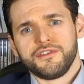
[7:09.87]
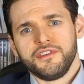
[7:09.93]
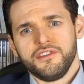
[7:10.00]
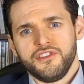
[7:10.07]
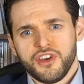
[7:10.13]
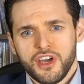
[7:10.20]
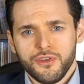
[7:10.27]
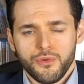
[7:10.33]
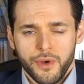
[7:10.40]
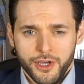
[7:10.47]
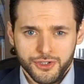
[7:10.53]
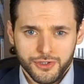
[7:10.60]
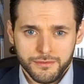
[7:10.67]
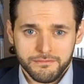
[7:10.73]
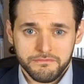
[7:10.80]
CD8
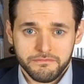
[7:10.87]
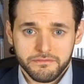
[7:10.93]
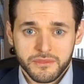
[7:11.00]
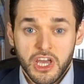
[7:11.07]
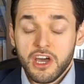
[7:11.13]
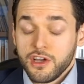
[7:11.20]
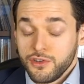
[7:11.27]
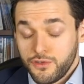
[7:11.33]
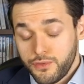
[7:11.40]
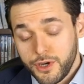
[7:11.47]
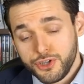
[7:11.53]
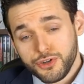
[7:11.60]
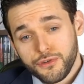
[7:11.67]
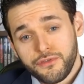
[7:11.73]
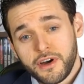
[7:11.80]
ratio. This
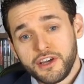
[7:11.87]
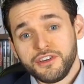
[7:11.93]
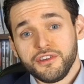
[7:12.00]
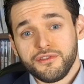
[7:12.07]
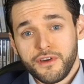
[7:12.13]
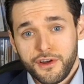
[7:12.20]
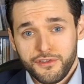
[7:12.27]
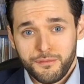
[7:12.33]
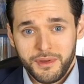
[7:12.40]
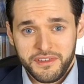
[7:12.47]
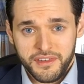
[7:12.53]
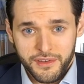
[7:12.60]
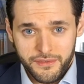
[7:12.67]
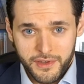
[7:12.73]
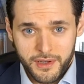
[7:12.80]
ratio finding is very
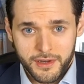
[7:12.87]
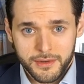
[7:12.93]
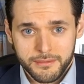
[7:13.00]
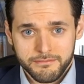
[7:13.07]
specific.